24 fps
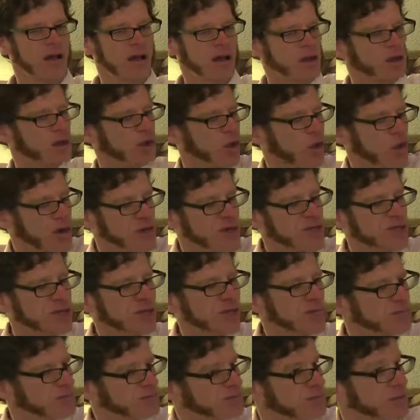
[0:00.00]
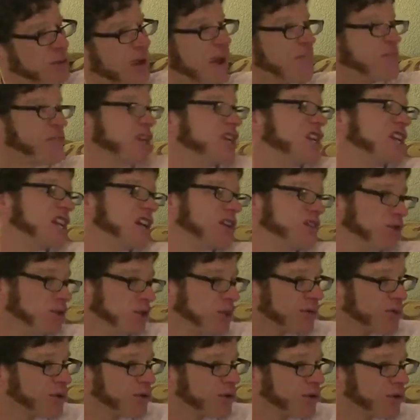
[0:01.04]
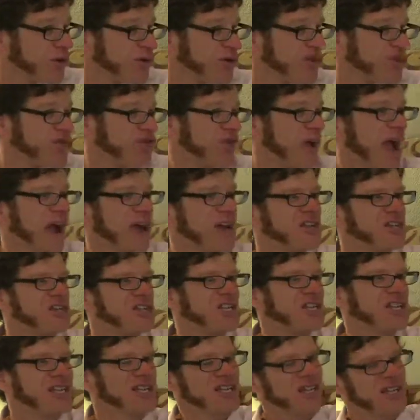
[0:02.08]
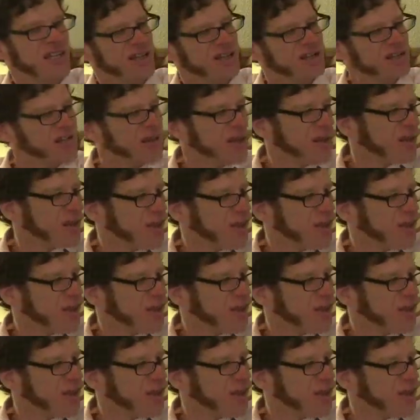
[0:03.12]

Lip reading: a larger, perhaps a neoliberal strategy of